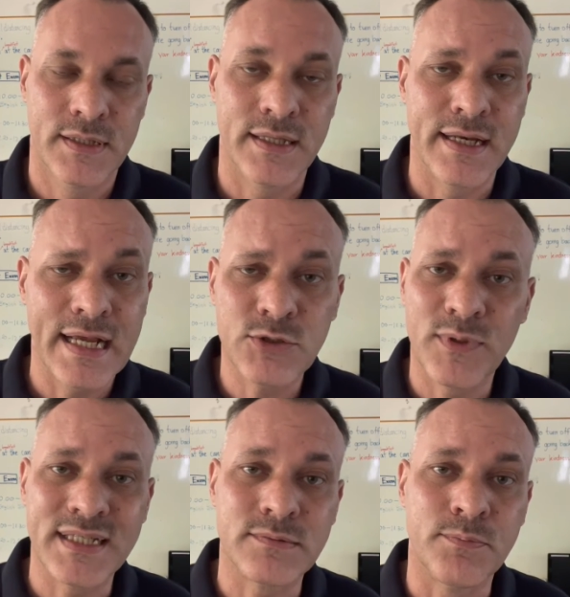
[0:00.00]
The next
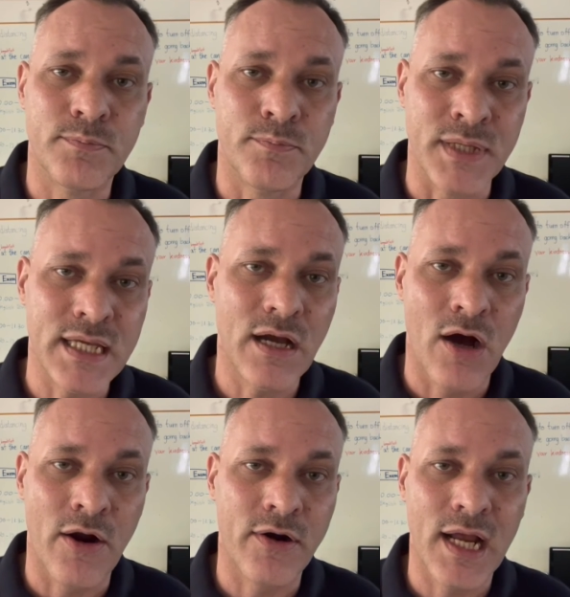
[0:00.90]
one is
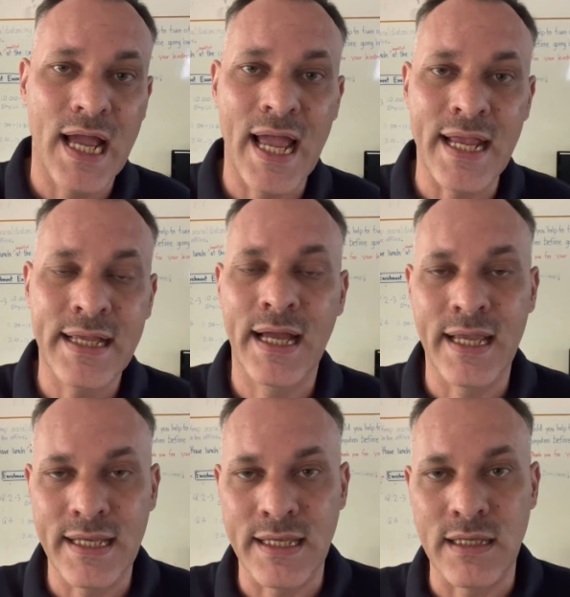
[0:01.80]

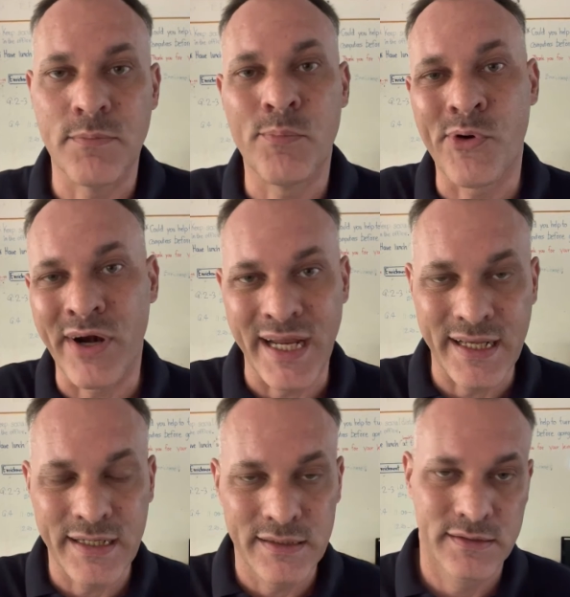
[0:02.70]
B-R-A-K-E, break.
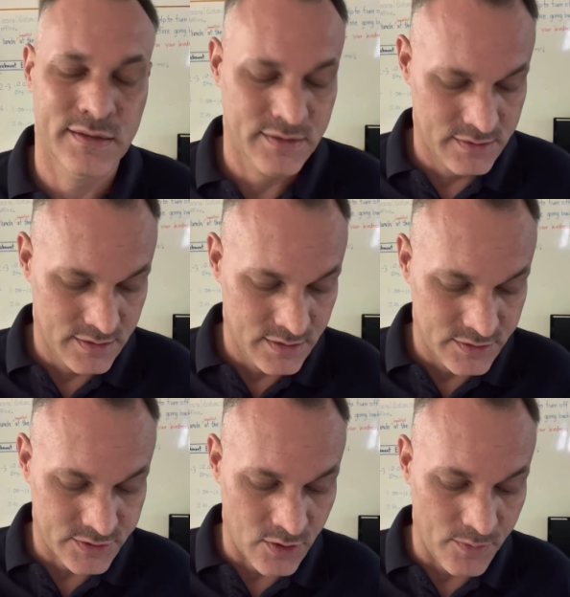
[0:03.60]

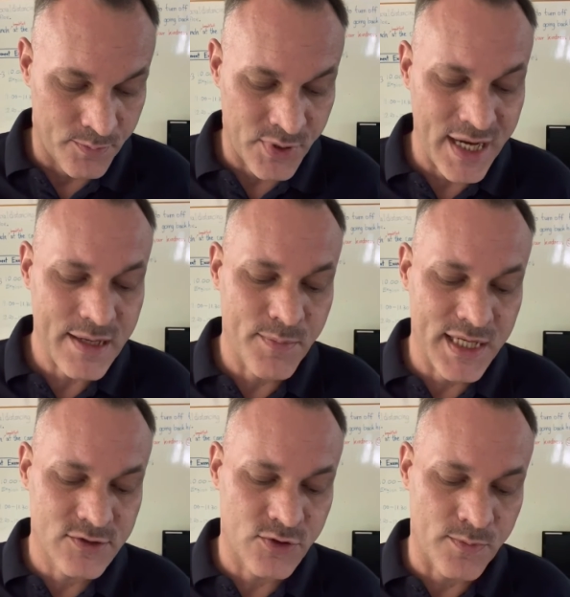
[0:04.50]
So break
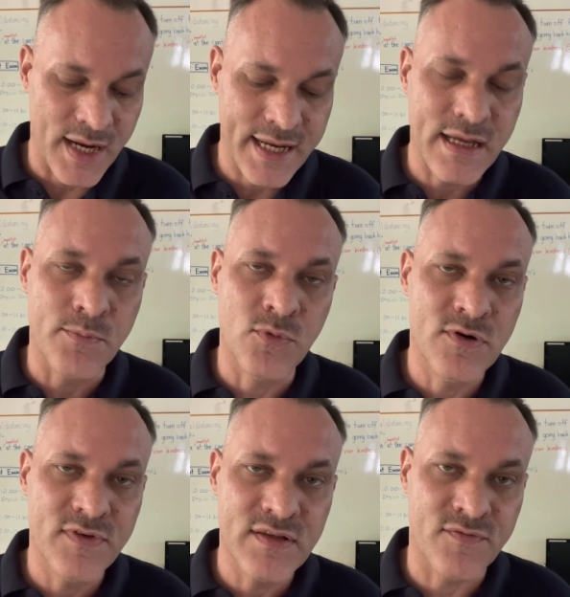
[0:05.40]
means to make a
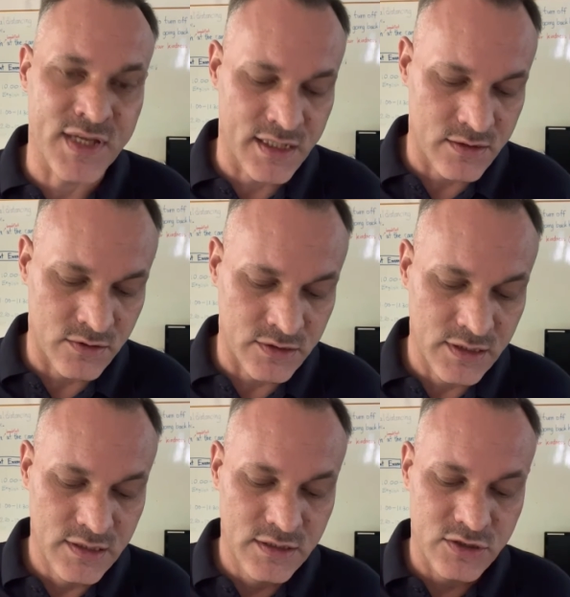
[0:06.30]
moving vehicle
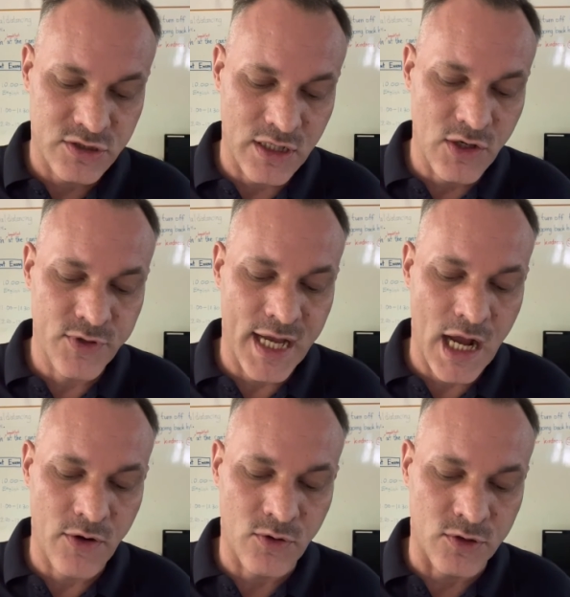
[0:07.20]
slow
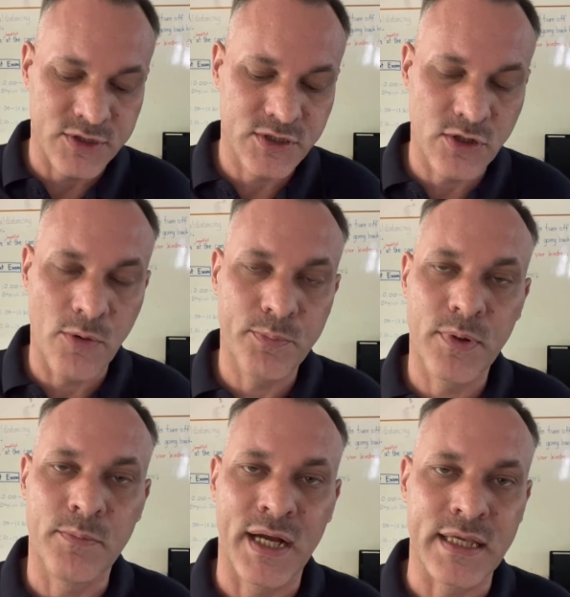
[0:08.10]
down or
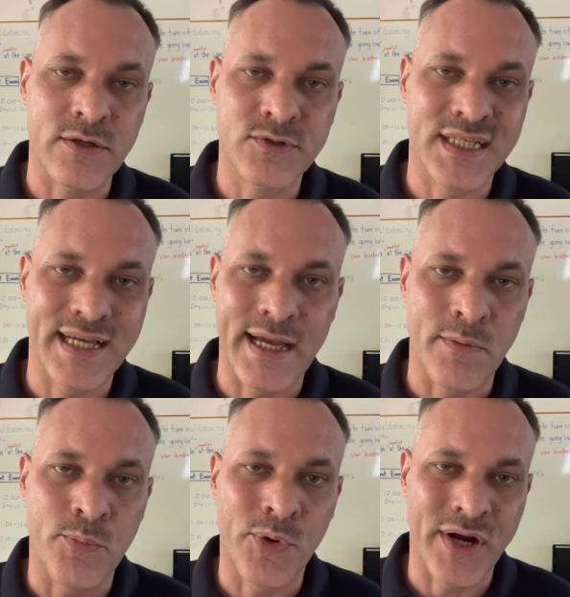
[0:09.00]
stop by using a
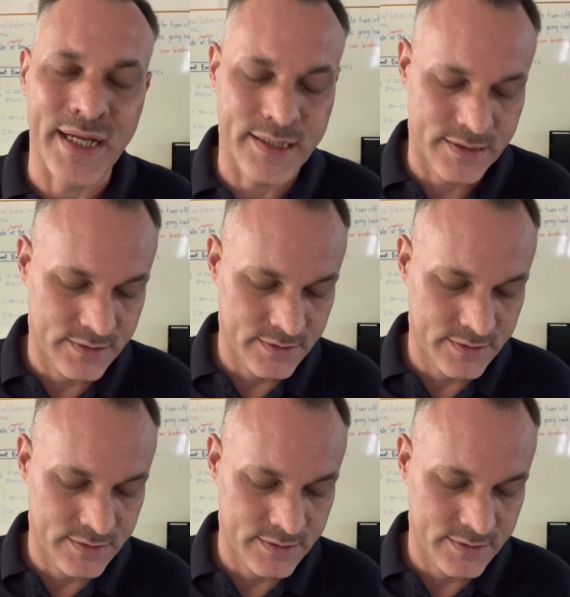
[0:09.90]
brake.